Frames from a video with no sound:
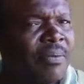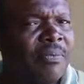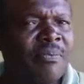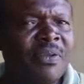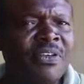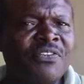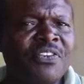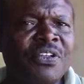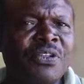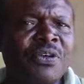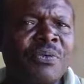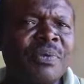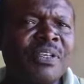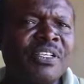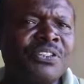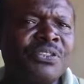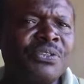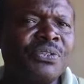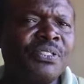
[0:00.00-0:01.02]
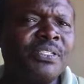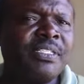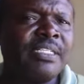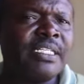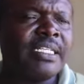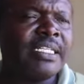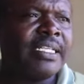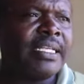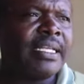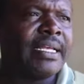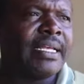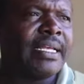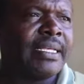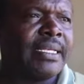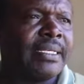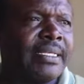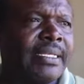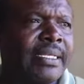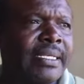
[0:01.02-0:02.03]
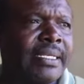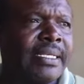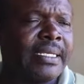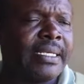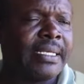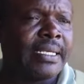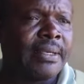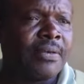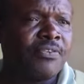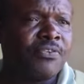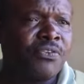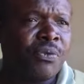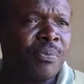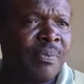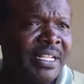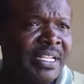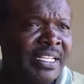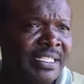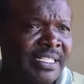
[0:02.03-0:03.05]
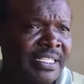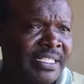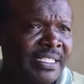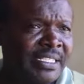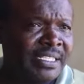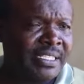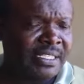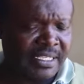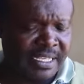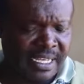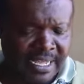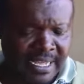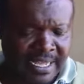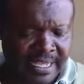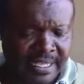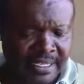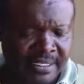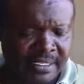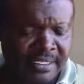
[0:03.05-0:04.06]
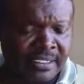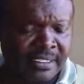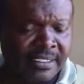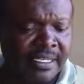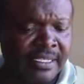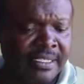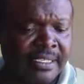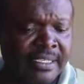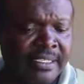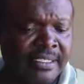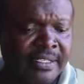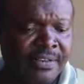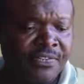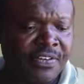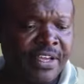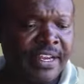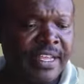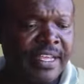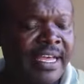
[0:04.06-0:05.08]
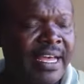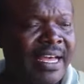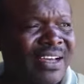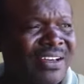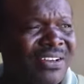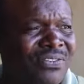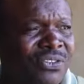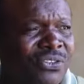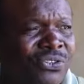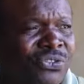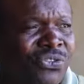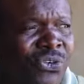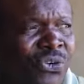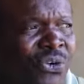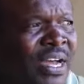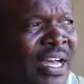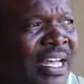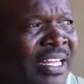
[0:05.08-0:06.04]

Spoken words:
Bee venom is used for medicines. It is a very strong